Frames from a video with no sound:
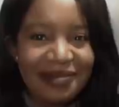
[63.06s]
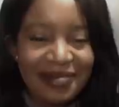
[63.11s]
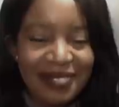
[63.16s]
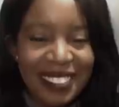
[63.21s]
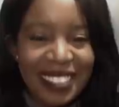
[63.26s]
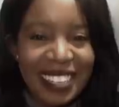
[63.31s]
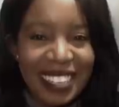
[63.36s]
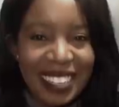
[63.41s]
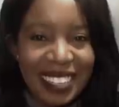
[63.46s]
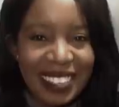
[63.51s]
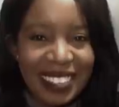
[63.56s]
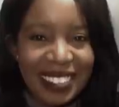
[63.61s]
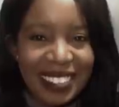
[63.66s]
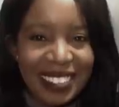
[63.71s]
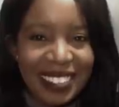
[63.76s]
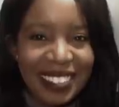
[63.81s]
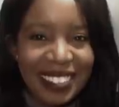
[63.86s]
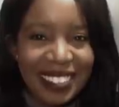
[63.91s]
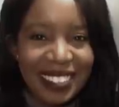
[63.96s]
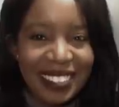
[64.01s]

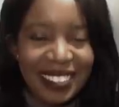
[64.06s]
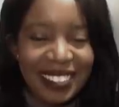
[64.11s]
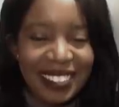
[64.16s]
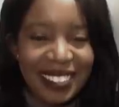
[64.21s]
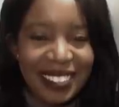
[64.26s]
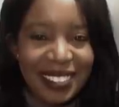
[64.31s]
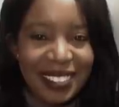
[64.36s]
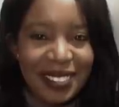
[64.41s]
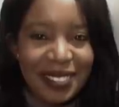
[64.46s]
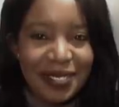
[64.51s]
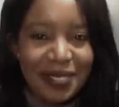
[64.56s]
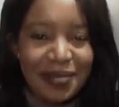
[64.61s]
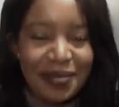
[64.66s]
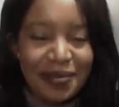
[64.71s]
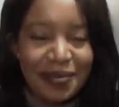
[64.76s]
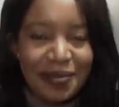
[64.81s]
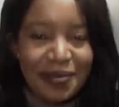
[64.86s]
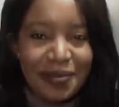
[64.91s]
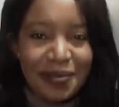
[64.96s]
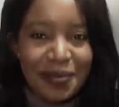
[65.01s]

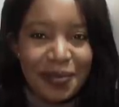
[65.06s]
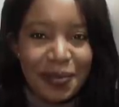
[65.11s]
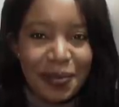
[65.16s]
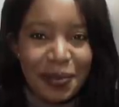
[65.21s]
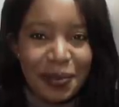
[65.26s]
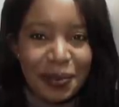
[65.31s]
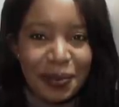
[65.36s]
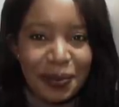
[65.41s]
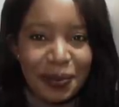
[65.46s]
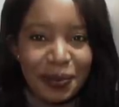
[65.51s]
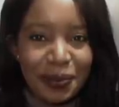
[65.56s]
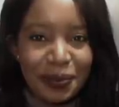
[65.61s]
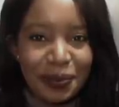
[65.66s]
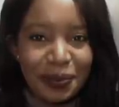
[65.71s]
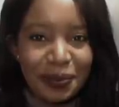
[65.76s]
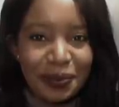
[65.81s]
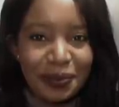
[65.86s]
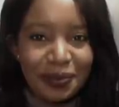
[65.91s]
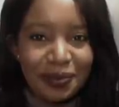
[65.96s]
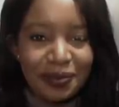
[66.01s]

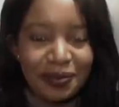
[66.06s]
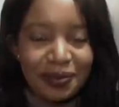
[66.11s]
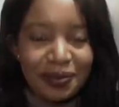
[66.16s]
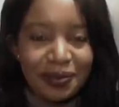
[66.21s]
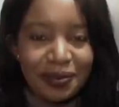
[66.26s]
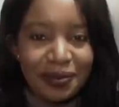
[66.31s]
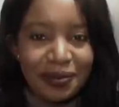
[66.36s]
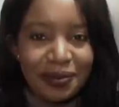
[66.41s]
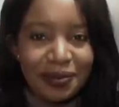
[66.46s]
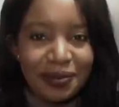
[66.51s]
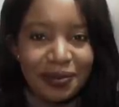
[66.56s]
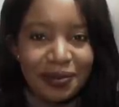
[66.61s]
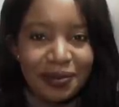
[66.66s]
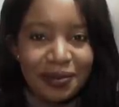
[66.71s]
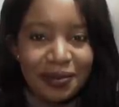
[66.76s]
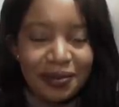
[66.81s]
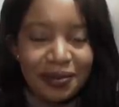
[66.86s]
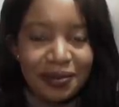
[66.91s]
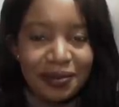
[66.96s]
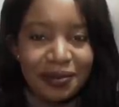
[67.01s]

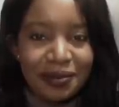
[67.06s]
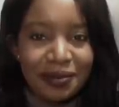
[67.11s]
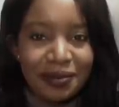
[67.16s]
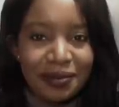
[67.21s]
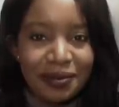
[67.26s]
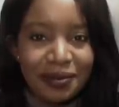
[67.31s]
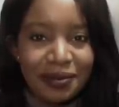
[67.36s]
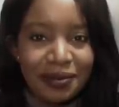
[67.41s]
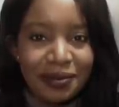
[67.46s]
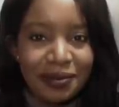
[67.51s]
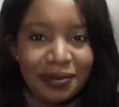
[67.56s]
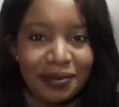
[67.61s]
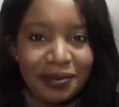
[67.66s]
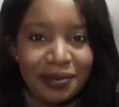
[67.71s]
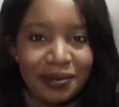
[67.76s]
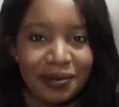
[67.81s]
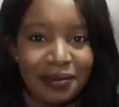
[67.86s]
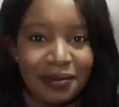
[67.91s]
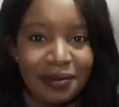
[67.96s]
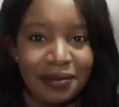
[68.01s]

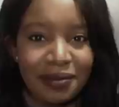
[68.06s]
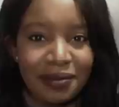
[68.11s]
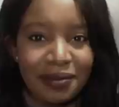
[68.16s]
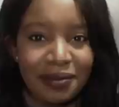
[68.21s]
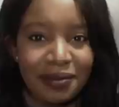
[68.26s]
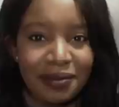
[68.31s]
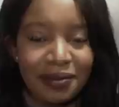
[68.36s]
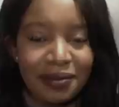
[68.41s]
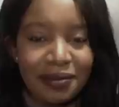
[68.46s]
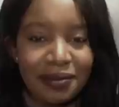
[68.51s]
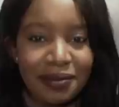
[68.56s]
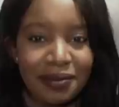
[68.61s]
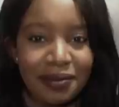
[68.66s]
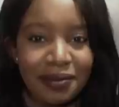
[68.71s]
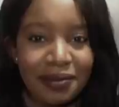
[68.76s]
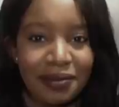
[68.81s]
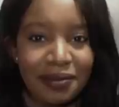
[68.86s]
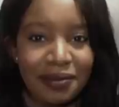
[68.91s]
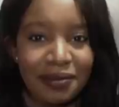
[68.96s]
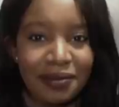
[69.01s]

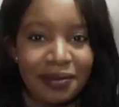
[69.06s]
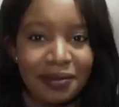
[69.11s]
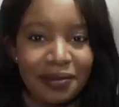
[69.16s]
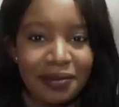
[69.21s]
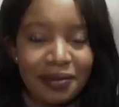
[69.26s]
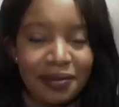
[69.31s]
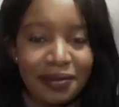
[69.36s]
This person isn't speaking.